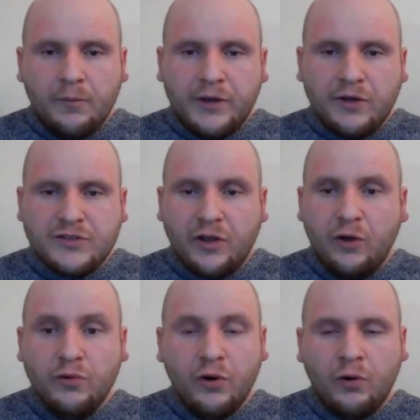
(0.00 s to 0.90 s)
because
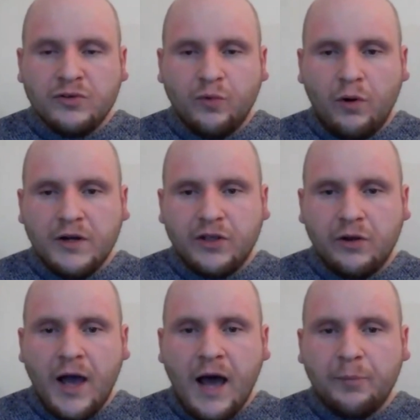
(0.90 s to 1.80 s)
who knows what is
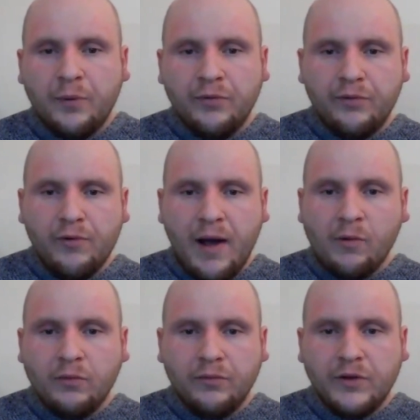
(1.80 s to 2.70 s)
going to happen
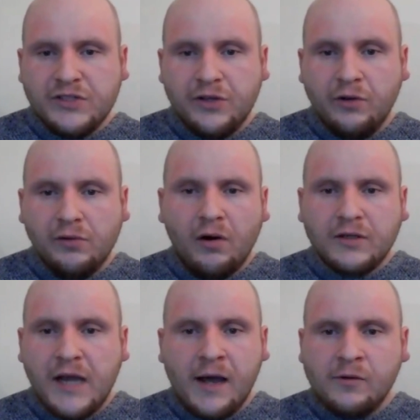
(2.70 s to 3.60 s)
throughout this new
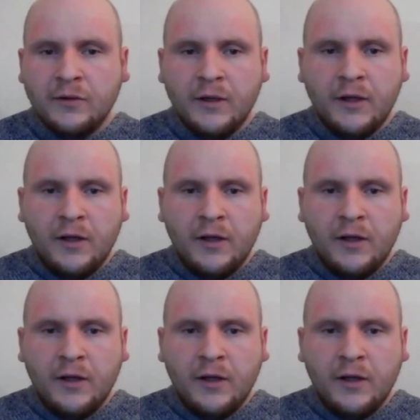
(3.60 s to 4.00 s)
lockdown,